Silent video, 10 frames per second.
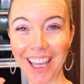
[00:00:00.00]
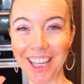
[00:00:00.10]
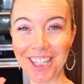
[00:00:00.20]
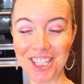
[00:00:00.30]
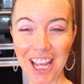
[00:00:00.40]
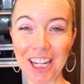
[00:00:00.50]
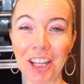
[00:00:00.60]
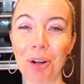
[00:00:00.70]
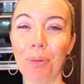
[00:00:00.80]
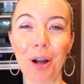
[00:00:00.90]
Hey, Shanna
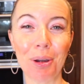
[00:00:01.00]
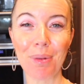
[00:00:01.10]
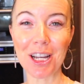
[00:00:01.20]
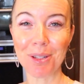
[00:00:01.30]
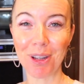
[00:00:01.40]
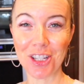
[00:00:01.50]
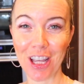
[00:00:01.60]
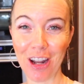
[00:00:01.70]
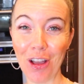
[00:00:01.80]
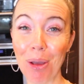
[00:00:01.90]
here. Welcome back to my
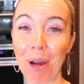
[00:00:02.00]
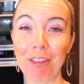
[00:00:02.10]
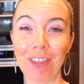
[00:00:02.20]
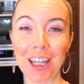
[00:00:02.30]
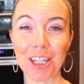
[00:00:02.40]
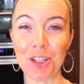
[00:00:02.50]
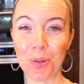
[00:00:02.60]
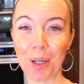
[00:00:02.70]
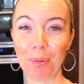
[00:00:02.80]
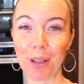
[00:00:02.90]
channel all about finding
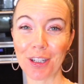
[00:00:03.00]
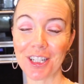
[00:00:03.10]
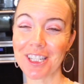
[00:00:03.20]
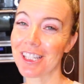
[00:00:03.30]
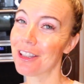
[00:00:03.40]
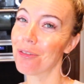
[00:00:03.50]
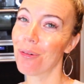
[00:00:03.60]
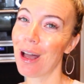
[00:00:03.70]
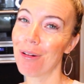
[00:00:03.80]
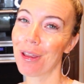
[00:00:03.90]
joy while learning to live
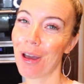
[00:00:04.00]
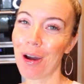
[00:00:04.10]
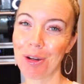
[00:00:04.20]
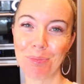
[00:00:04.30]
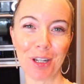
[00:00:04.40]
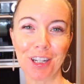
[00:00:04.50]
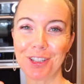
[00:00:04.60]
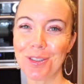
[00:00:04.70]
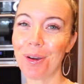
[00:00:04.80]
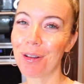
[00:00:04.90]
well with autoimmunity.
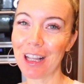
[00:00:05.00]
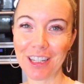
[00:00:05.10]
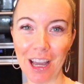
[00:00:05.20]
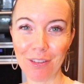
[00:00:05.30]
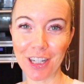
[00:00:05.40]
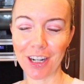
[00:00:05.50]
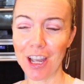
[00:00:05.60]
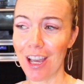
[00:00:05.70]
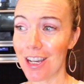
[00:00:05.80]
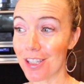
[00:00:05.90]
So glad to have you here.
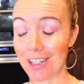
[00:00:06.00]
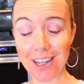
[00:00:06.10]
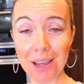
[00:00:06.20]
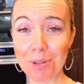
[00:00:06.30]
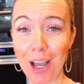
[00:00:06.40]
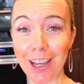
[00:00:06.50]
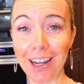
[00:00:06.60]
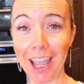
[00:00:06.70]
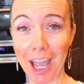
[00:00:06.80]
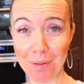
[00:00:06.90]
So today I'm talking
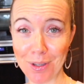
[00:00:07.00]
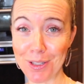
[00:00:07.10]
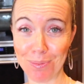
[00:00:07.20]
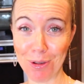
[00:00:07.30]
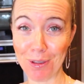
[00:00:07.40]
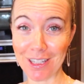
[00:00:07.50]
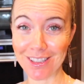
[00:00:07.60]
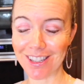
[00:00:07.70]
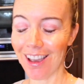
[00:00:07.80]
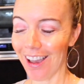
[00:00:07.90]
AIP
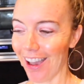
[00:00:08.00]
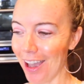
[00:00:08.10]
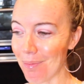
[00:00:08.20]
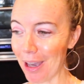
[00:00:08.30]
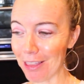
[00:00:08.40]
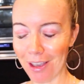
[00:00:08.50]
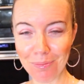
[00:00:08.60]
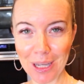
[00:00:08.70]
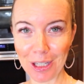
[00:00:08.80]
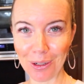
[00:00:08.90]
smoothies. I love
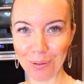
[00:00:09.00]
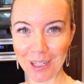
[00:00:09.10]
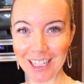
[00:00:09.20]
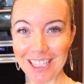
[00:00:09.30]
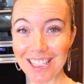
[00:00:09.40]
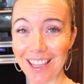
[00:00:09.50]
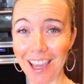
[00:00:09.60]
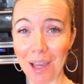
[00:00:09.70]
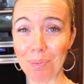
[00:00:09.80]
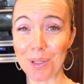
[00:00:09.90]
making a quick and easy
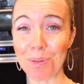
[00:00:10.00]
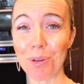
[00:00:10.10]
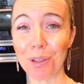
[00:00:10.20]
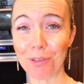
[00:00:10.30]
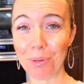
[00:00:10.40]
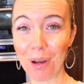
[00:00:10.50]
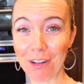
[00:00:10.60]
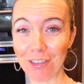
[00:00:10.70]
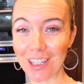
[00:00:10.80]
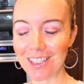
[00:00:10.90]
AIP smoothie for
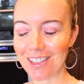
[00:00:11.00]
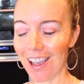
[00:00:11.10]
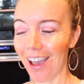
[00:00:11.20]
breakfast.